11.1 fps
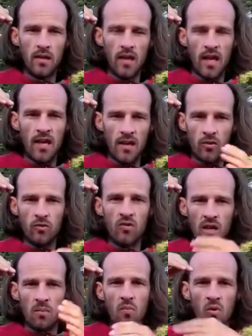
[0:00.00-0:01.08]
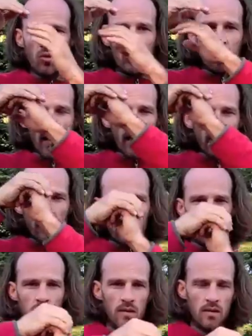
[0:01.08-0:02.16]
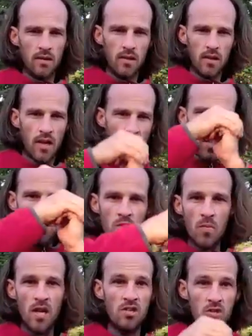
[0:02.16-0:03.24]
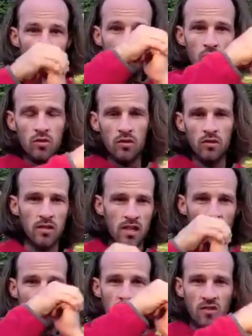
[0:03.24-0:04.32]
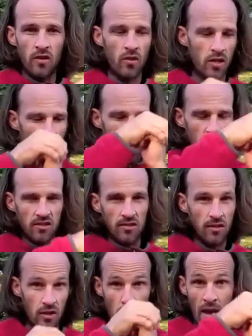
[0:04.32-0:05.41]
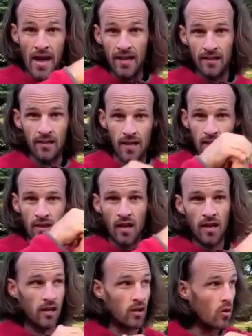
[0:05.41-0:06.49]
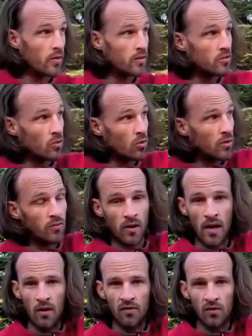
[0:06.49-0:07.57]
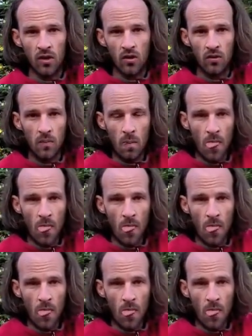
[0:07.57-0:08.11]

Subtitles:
And it'll try to pull you back in. And you may choose, consciously or unconsciously, go back into that thought and go on the story for however long.